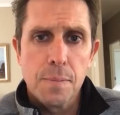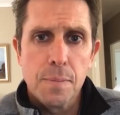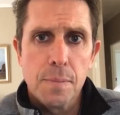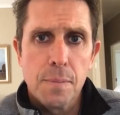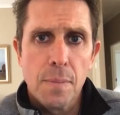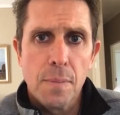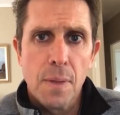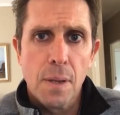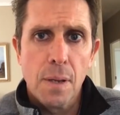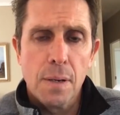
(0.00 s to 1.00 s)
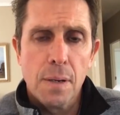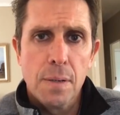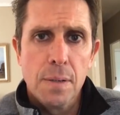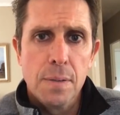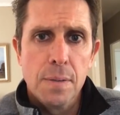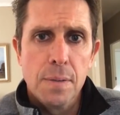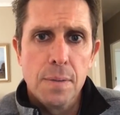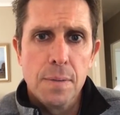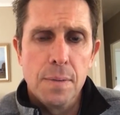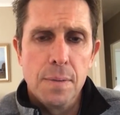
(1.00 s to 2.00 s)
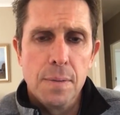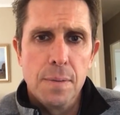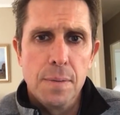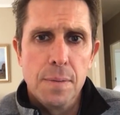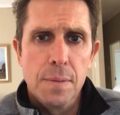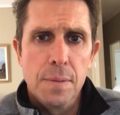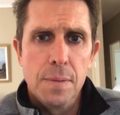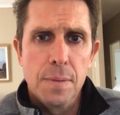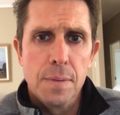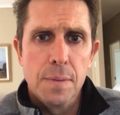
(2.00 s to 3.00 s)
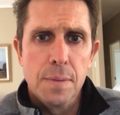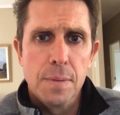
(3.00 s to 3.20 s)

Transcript: (silent)